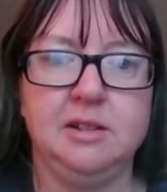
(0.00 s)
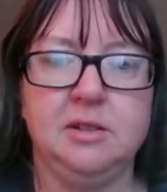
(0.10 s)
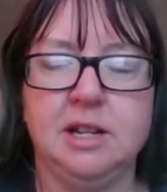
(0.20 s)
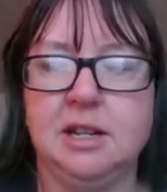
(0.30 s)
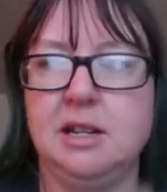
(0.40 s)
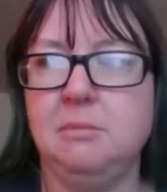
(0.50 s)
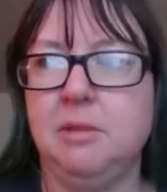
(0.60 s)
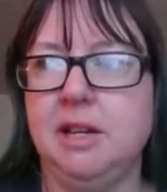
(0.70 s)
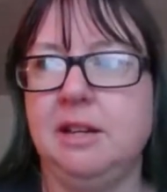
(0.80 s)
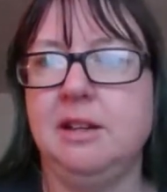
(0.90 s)
So I keep
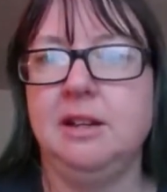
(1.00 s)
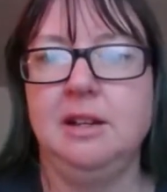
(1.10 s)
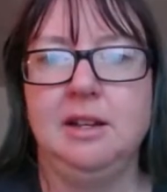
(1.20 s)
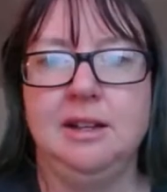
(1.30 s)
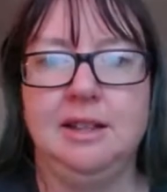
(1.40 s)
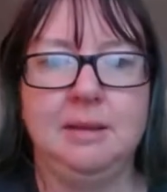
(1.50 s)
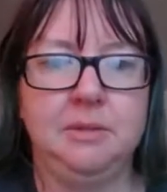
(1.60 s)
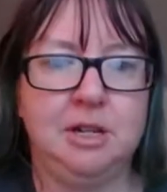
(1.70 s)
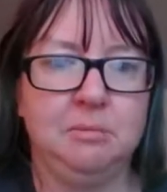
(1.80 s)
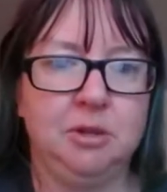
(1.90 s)
my
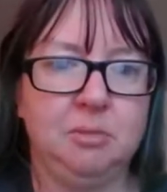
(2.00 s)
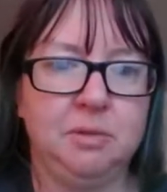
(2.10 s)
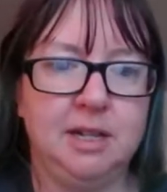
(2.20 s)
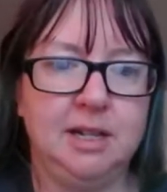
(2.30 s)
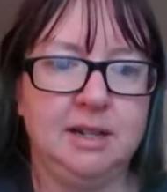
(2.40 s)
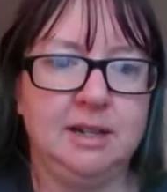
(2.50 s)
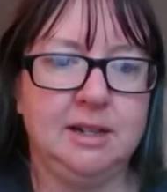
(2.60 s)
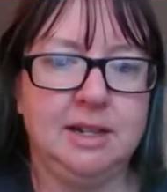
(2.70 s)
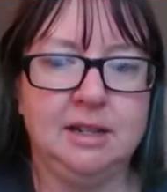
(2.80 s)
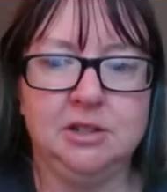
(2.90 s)
laptop open and
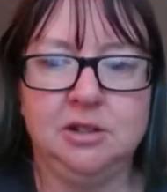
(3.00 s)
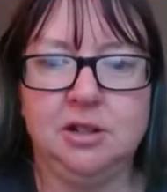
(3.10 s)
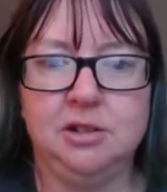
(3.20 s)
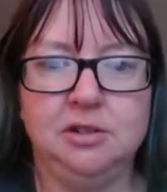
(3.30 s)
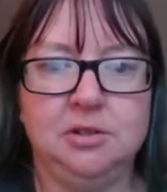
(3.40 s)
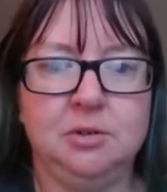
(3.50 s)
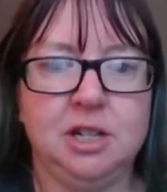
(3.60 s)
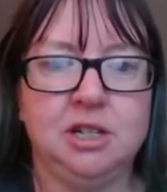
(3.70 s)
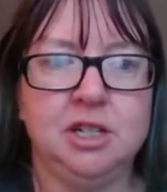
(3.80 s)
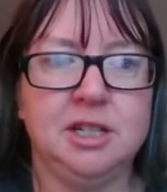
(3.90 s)
answer all those
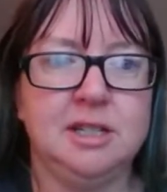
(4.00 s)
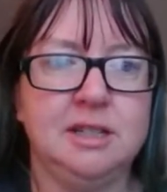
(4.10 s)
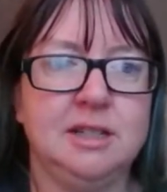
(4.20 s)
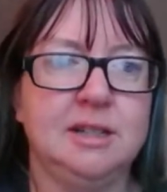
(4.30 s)
questions.